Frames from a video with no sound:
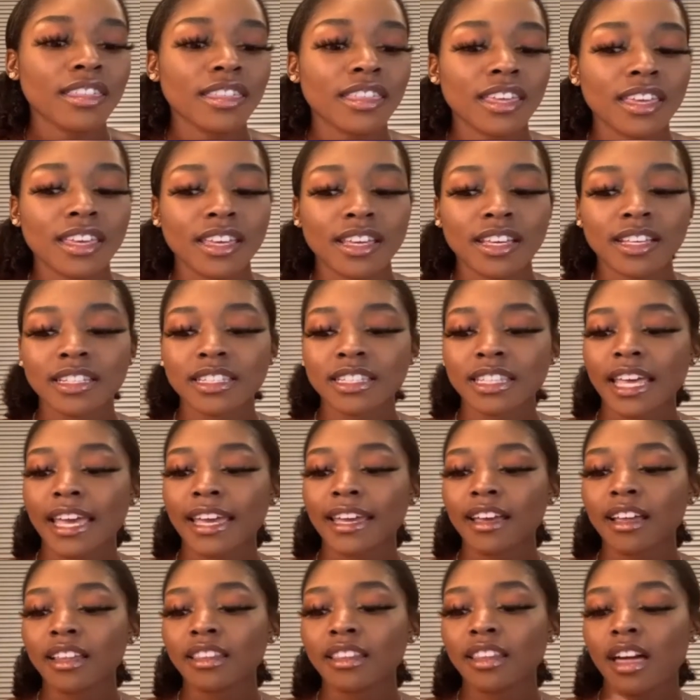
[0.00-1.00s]
things. Like
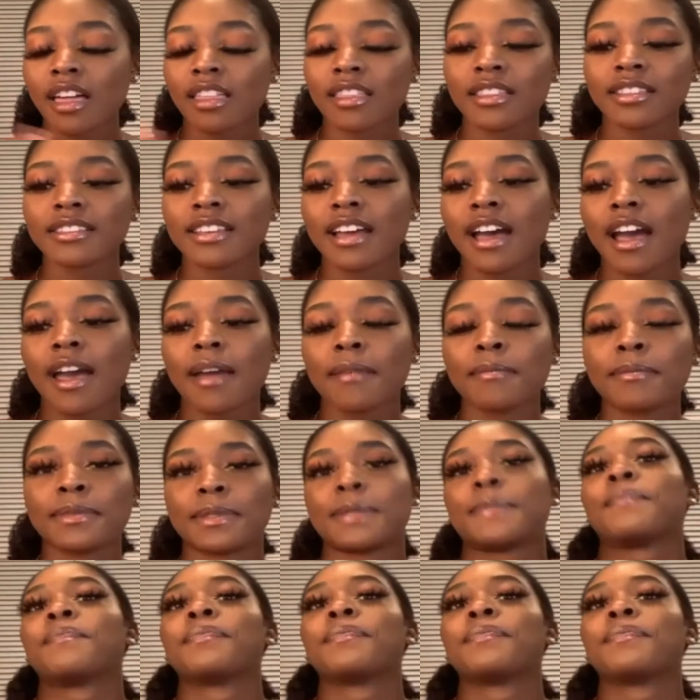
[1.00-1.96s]
a lot of the times